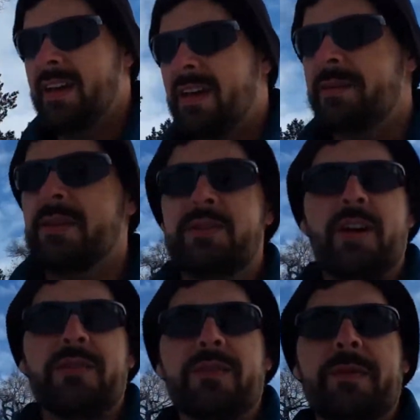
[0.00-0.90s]
keep the
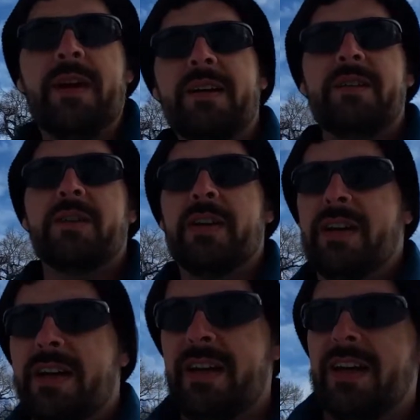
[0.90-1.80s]
trout from there, or
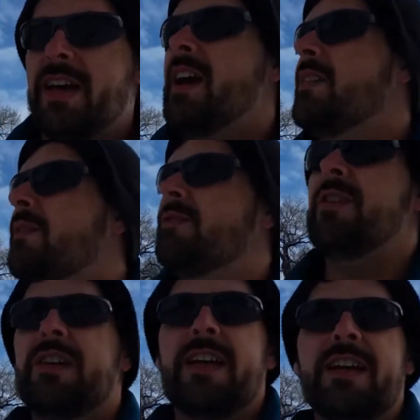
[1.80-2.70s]
if you
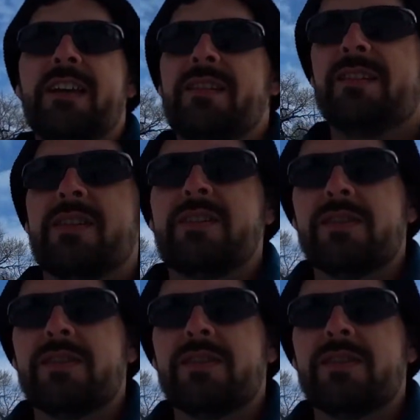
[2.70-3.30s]
feel like it, you can